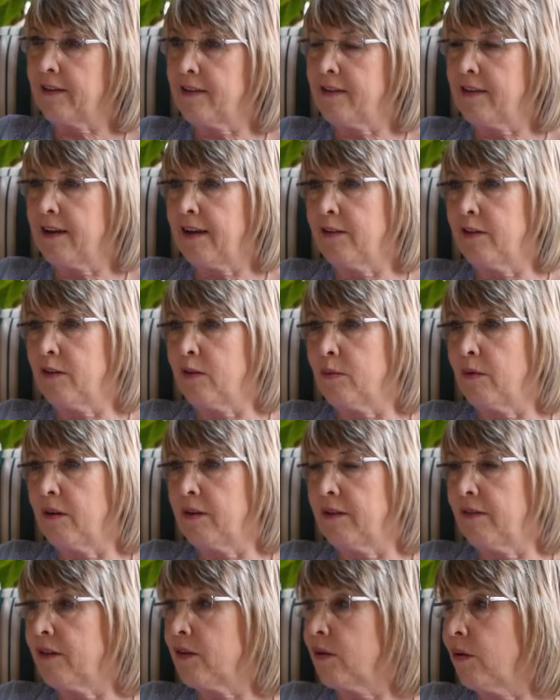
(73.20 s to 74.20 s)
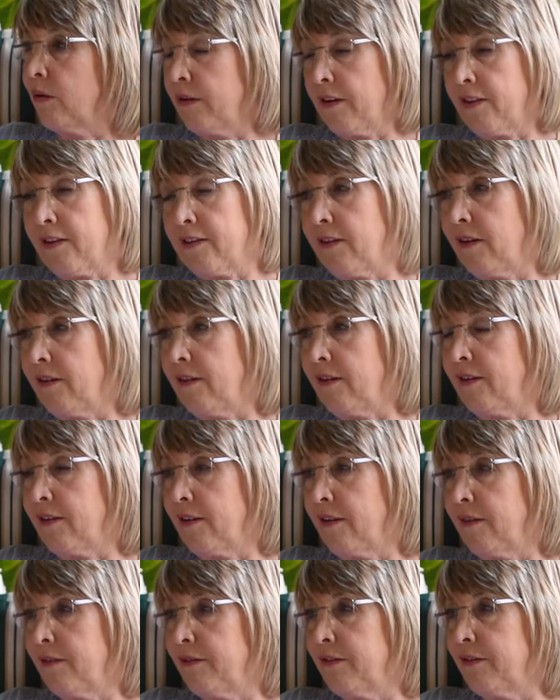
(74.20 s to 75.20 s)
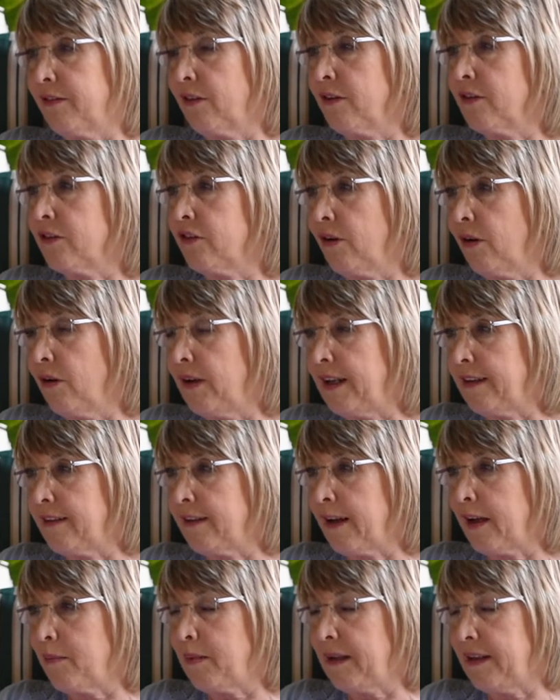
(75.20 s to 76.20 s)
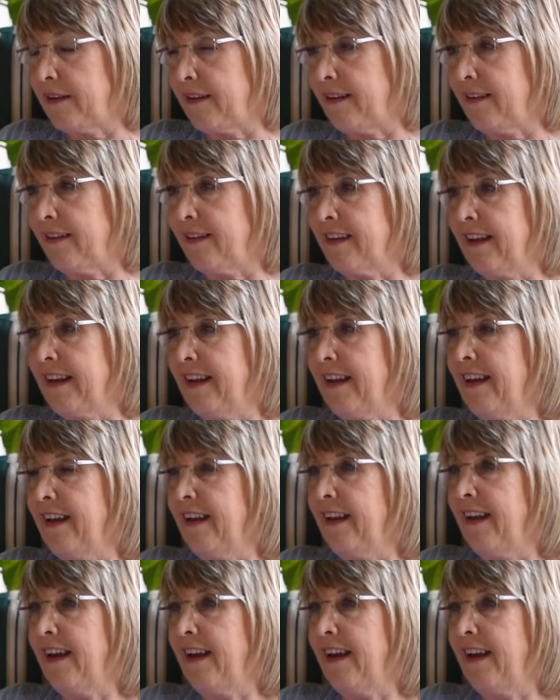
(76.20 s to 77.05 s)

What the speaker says: exercise is one of the cornerstones of controlling diabetes.